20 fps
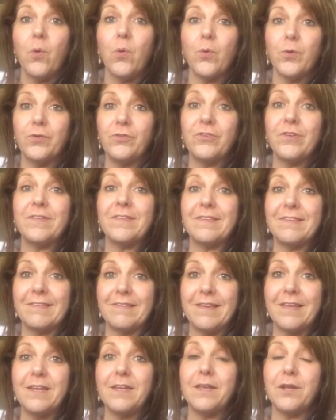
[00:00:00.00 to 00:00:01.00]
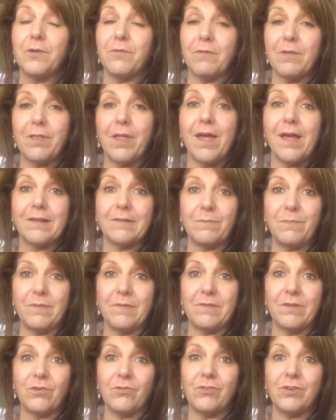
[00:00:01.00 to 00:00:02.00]
or just sit in a relaxed
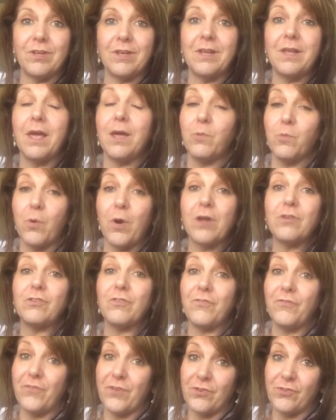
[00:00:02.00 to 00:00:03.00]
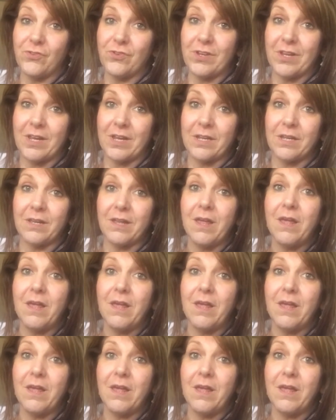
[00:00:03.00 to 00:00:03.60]
position and watch a fish tank